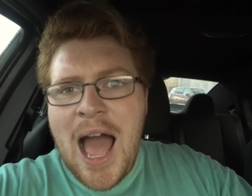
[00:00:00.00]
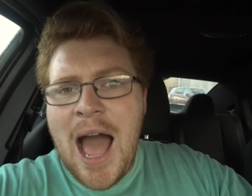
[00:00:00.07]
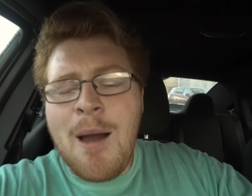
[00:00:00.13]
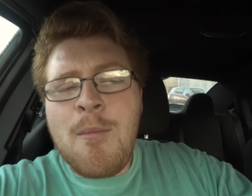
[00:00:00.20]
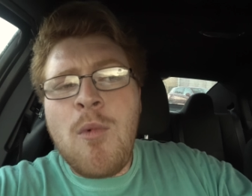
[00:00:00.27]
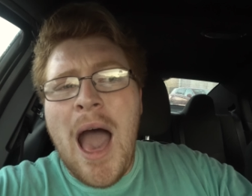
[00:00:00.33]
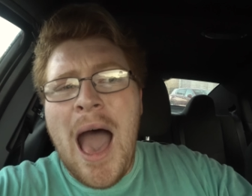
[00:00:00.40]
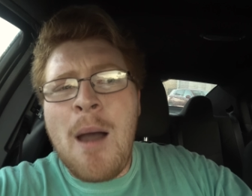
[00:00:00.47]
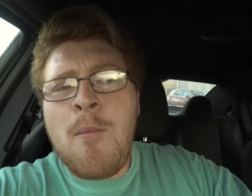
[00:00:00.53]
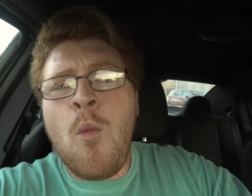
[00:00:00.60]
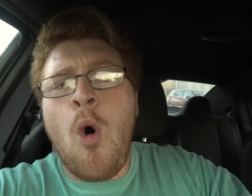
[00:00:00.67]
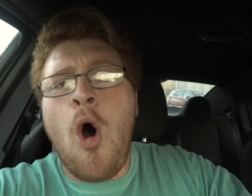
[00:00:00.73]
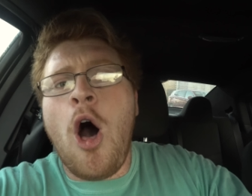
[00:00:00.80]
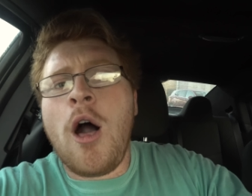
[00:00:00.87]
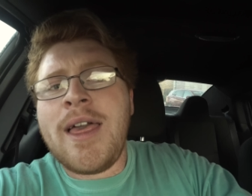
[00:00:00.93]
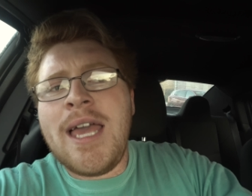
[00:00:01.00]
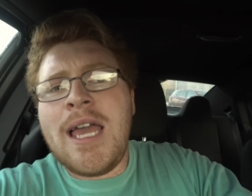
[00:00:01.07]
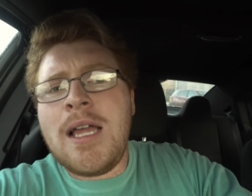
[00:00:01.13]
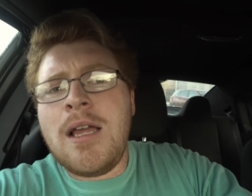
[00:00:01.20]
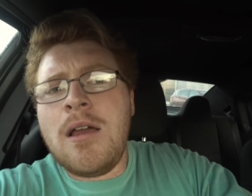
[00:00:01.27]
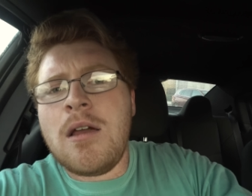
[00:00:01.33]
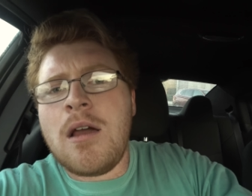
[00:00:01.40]
I'm
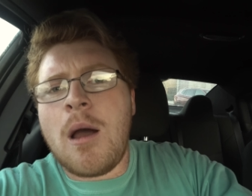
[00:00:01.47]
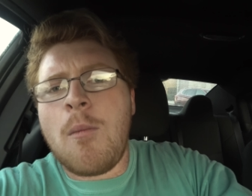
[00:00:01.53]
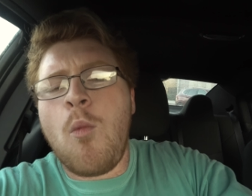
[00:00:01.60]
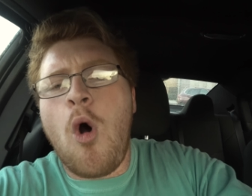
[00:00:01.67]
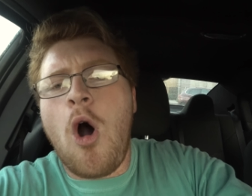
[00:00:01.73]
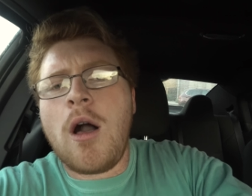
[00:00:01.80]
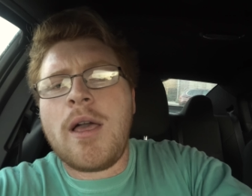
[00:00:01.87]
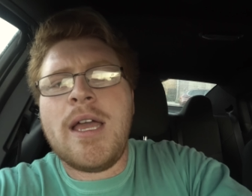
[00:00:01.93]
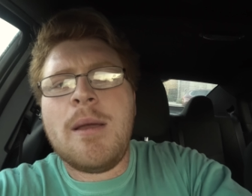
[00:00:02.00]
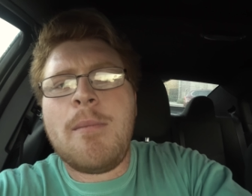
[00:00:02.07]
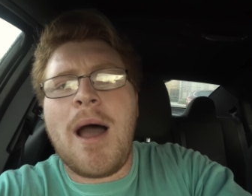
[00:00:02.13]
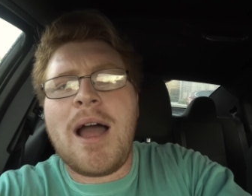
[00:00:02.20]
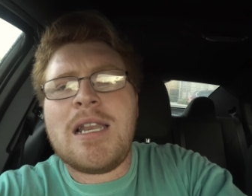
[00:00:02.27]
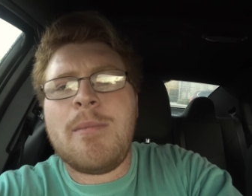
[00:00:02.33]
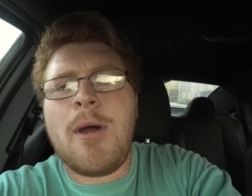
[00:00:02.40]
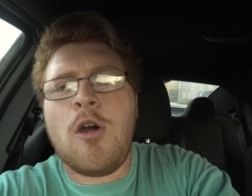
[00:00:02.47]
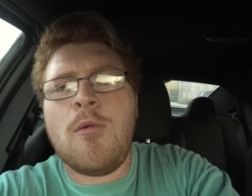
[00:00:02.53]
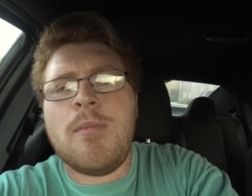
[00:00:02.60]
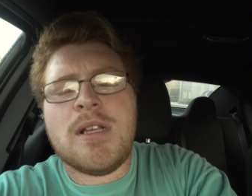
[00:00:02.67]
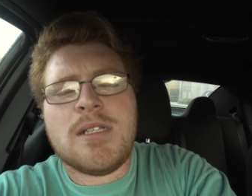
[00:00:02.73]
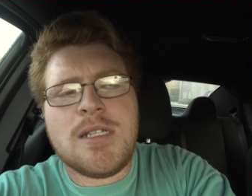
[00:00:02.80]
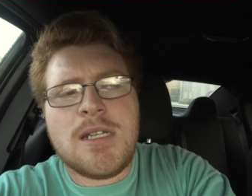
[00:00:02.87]
walking, minding my
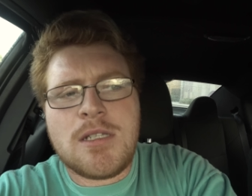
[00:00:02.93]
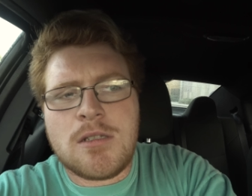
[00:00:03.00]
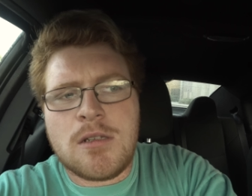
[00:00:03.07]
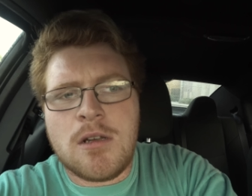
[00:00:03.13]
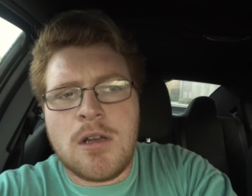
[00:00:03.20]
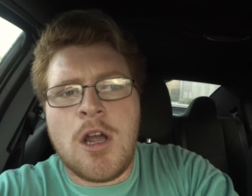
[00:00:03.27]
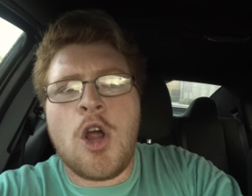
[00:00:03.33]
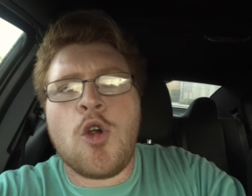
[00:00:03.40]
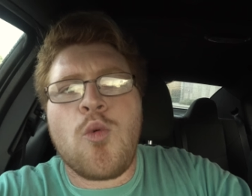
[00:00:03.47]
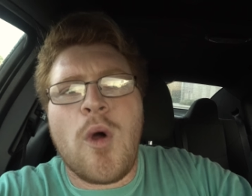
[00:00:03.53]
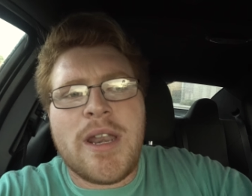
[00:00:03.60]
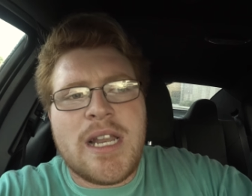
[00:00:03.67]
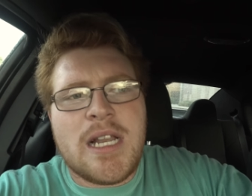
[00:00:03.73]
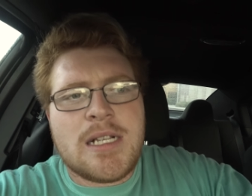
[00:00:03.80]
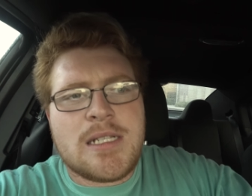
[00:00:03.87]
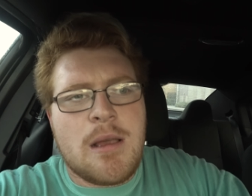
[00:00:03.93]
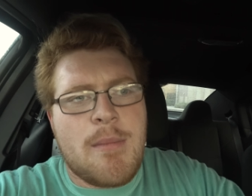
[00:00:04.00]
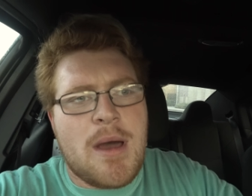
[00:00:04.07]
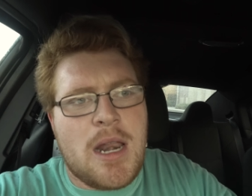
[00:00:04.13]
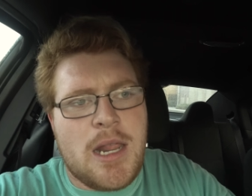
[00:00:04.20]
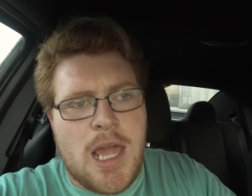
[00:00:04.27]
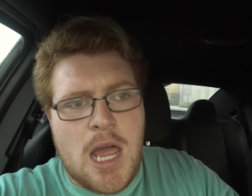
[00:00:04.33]
own business, running into
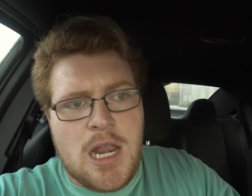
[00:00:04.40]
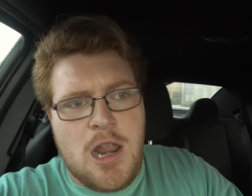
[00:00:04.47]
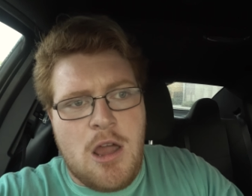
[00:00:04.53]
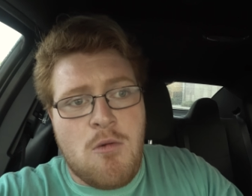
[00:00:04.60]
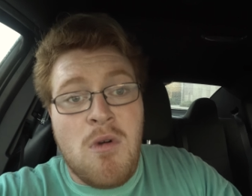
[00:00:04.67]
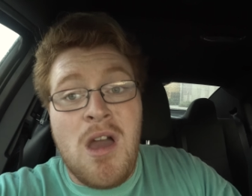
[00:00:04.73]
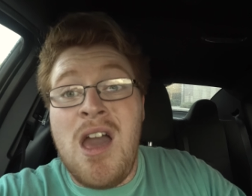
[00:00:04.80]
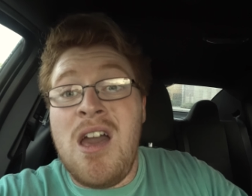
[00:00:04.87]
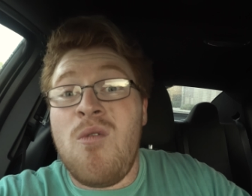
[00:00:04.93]
somebody I know.